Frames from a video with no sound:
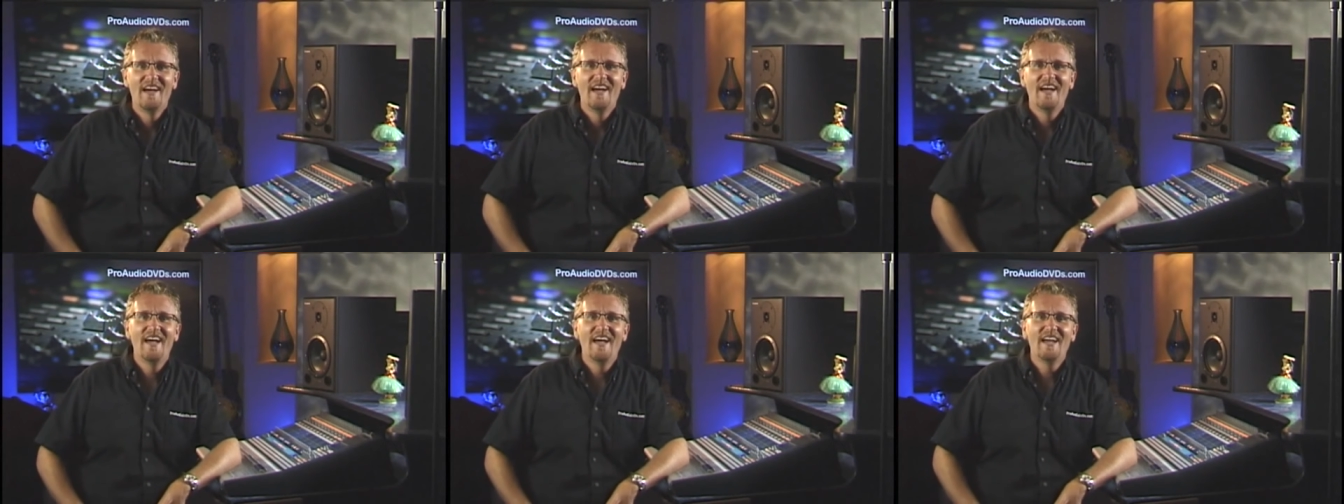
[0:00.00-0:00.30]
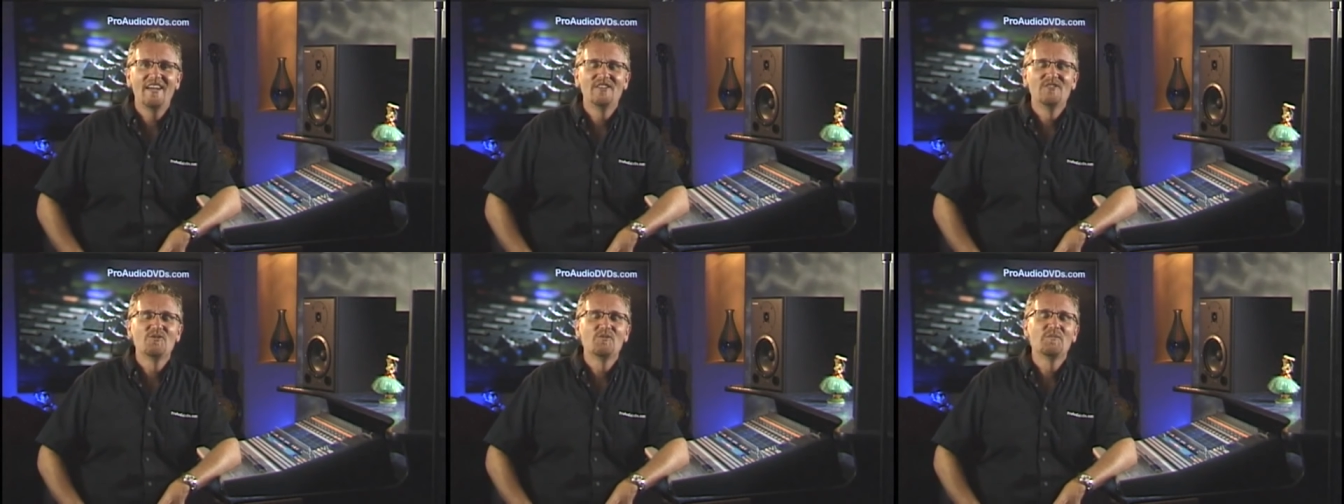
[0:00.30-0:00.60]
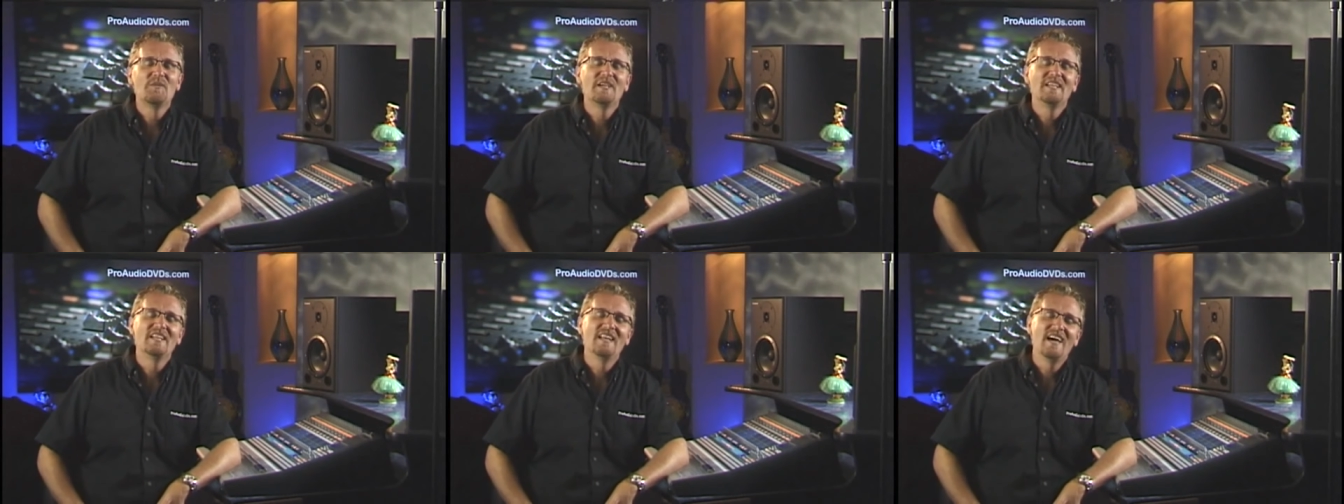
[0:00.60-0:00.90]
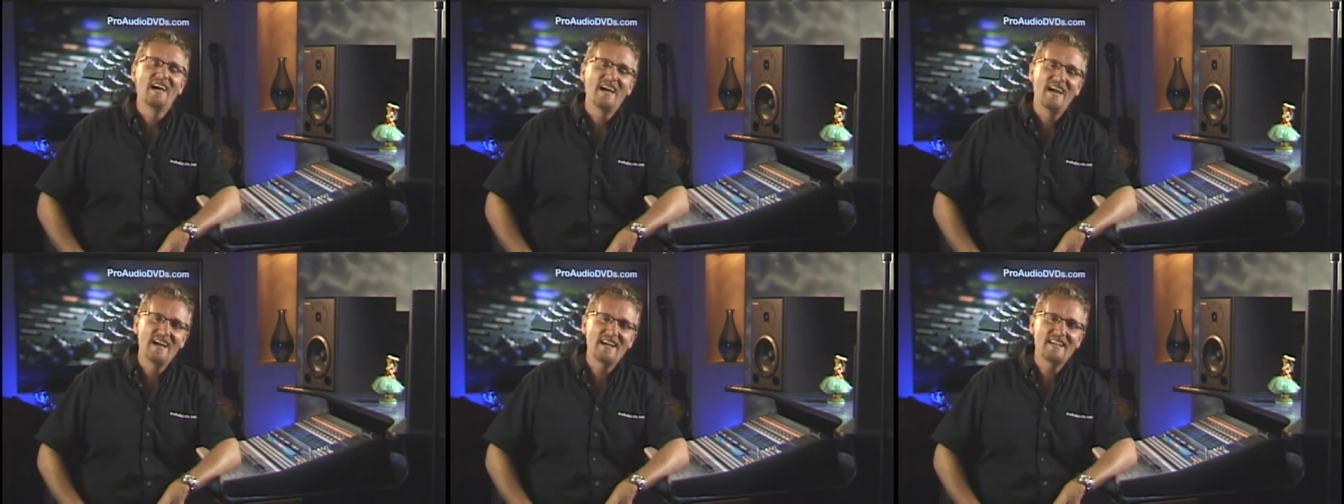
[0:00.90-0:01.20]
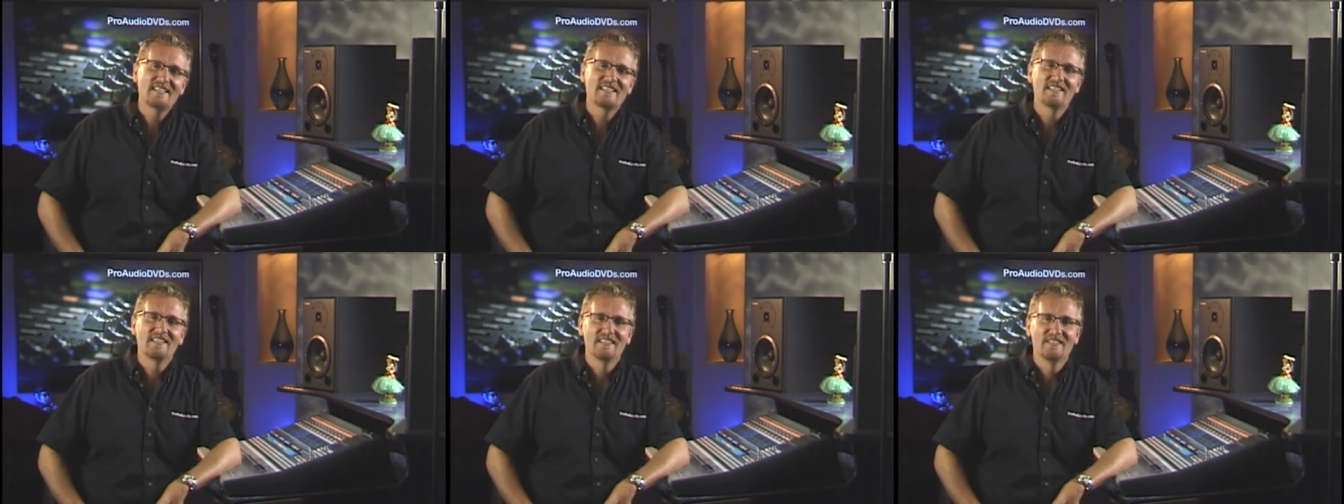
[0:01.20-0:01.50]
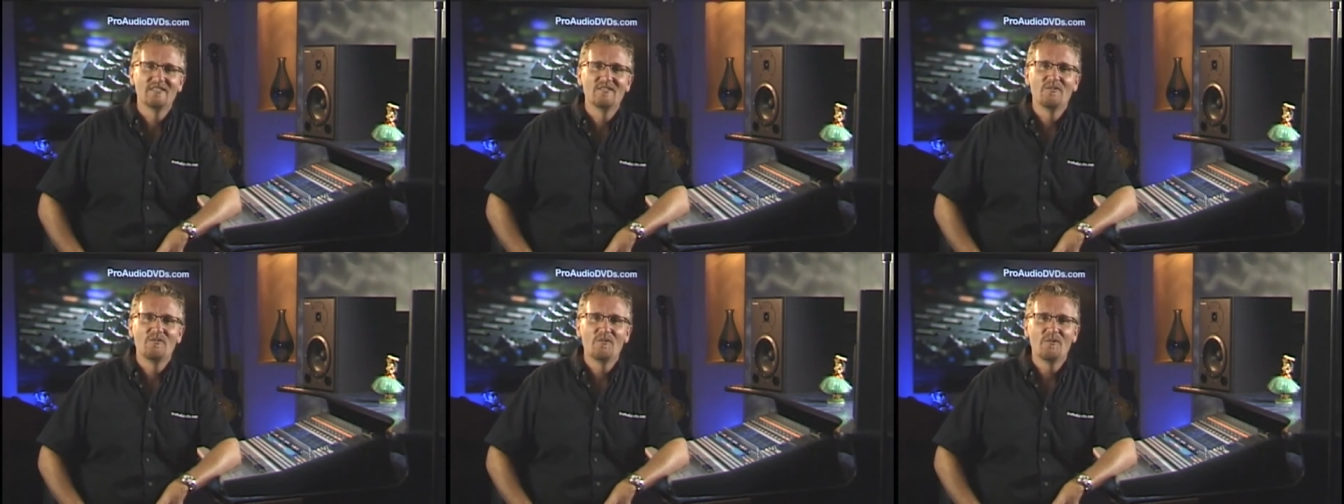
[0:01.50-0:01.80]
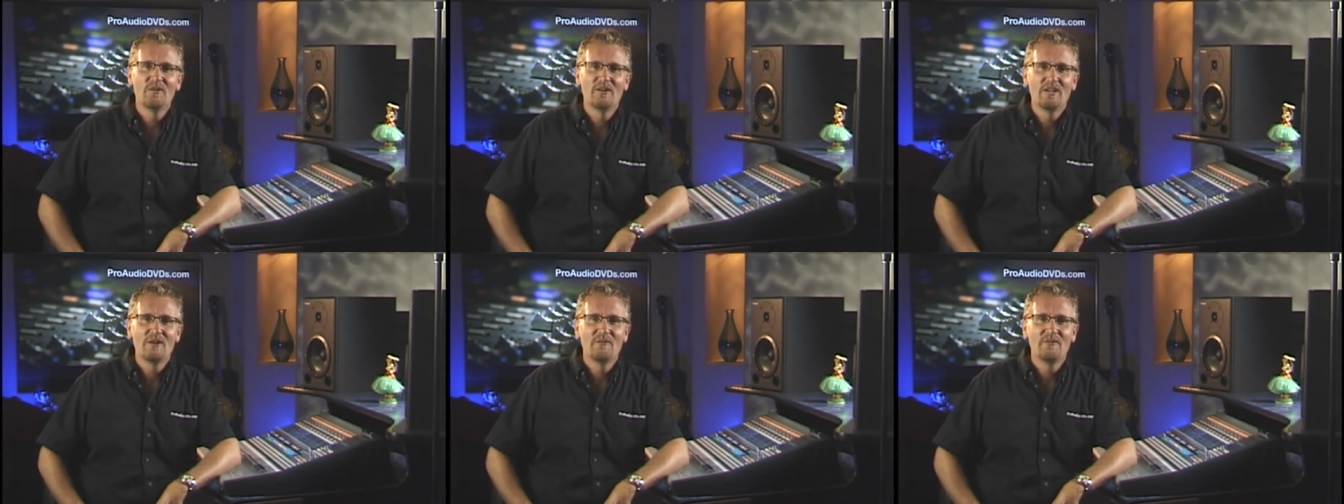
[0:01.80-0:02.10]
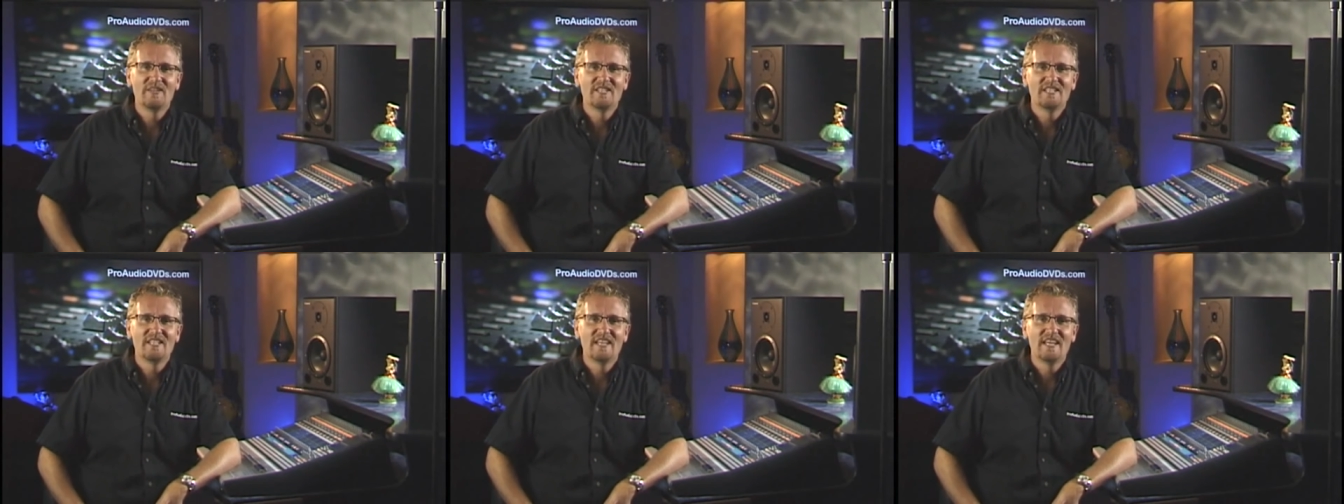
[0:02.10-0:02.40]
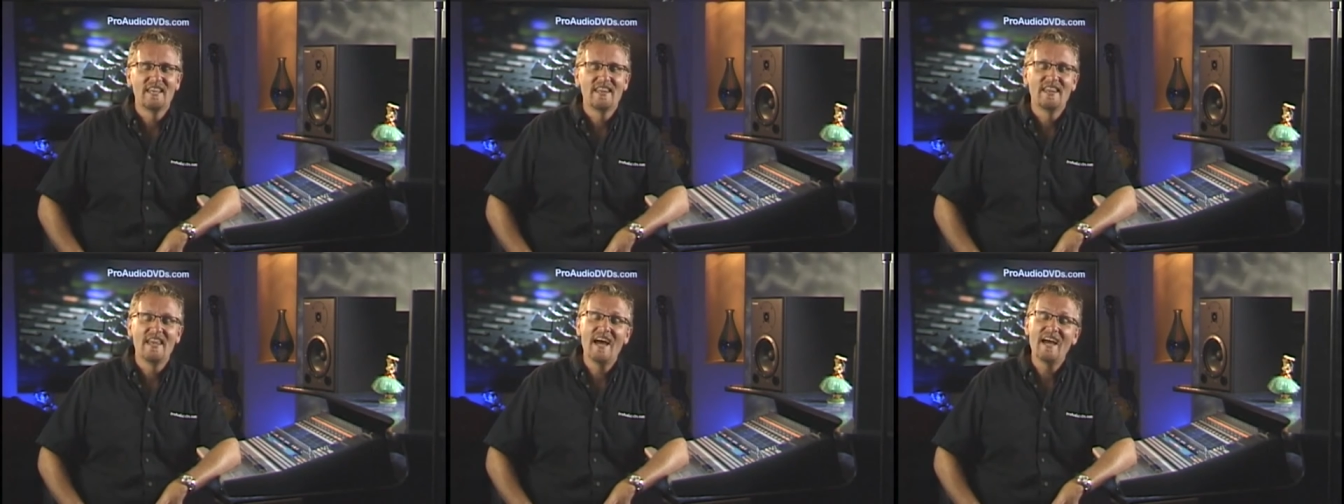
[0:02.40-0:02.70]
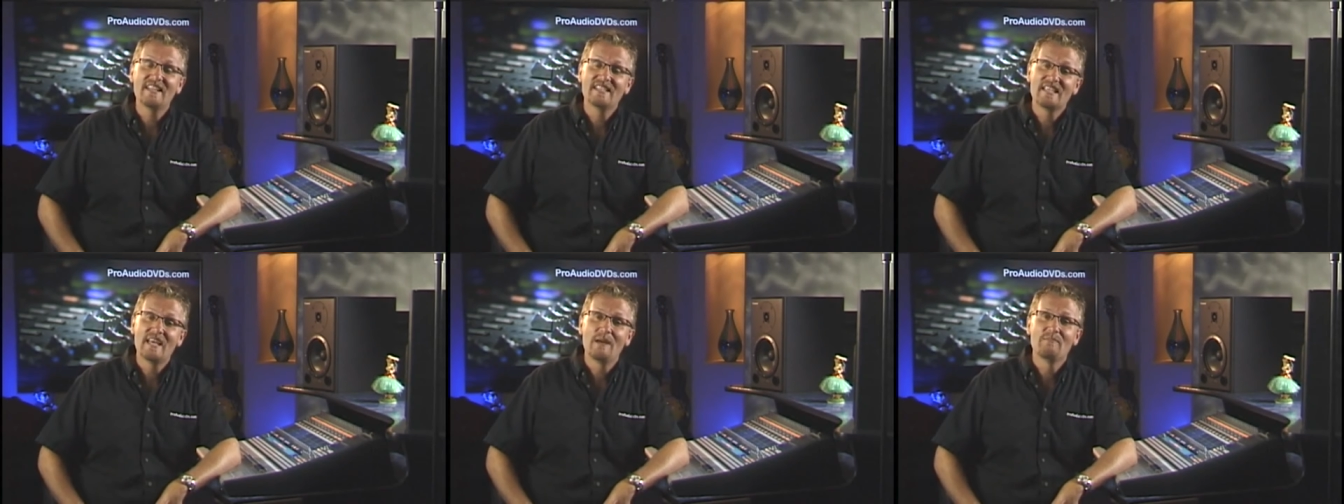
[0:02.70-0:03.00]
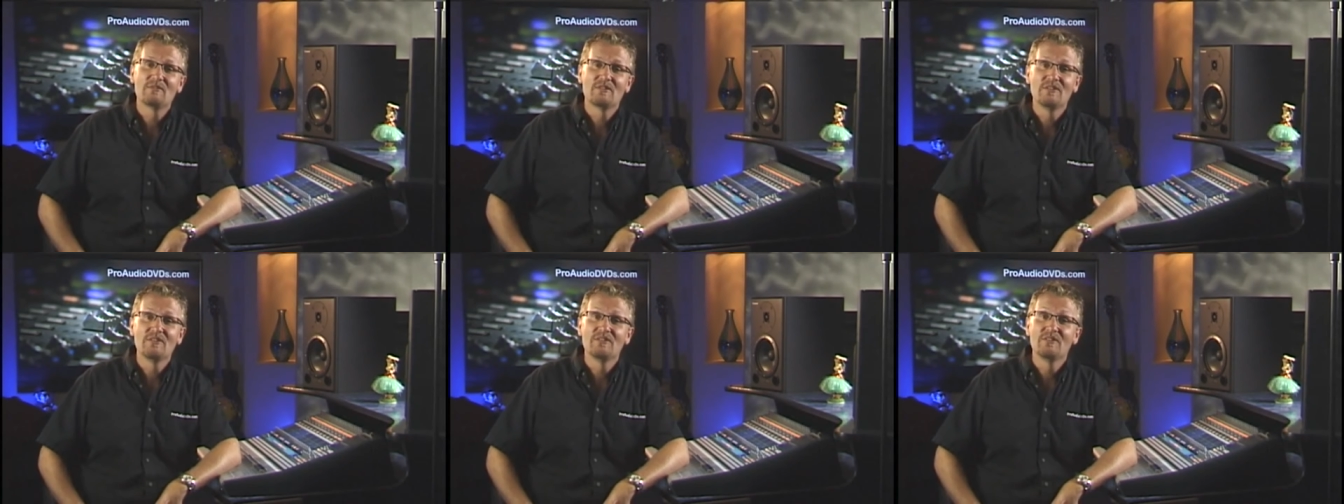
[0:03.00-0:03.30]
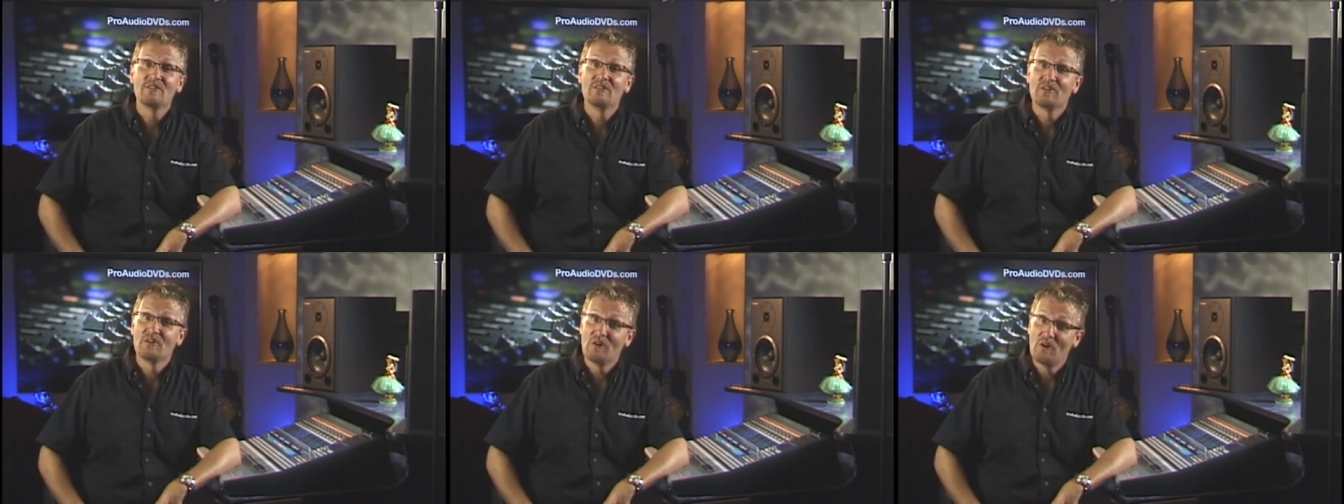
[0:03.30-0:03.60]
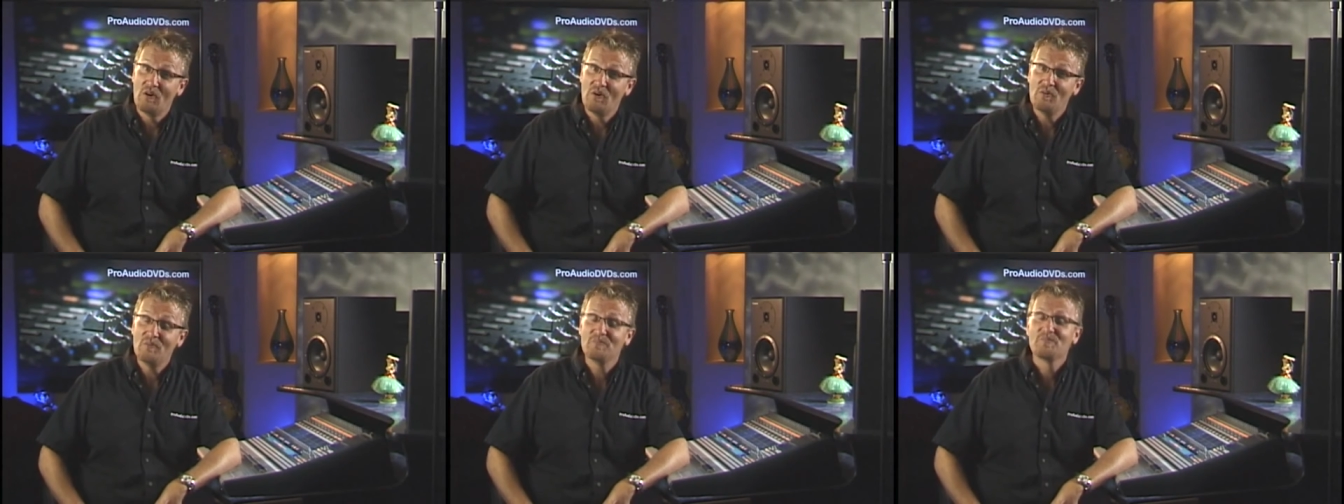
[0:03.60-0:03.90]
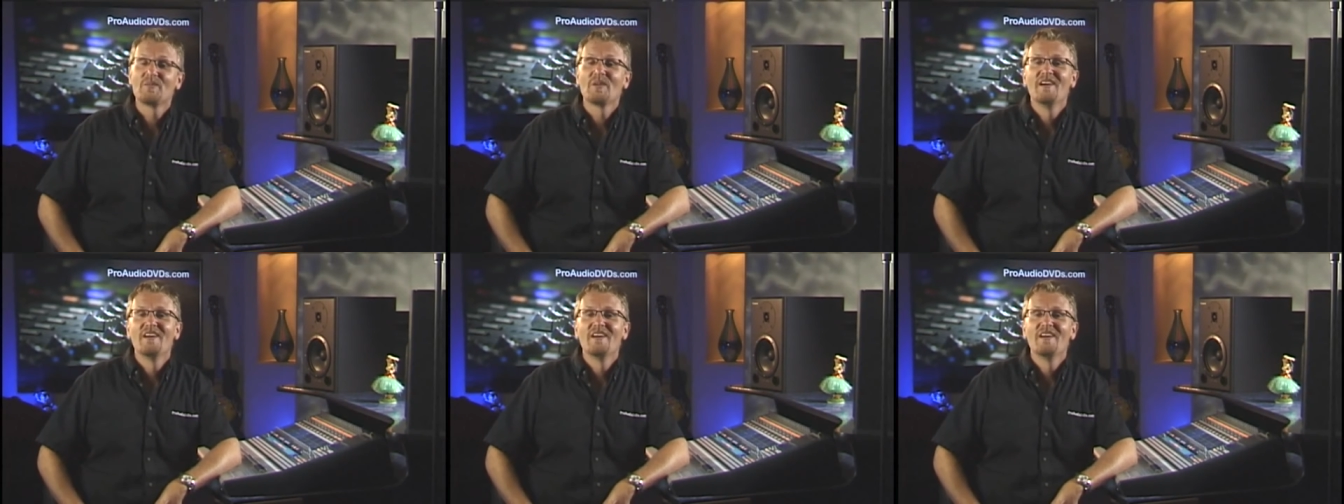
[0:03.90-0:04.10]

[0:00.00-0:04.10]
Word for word: and you'll be an excellent audio engineer. That's absolutely the goal.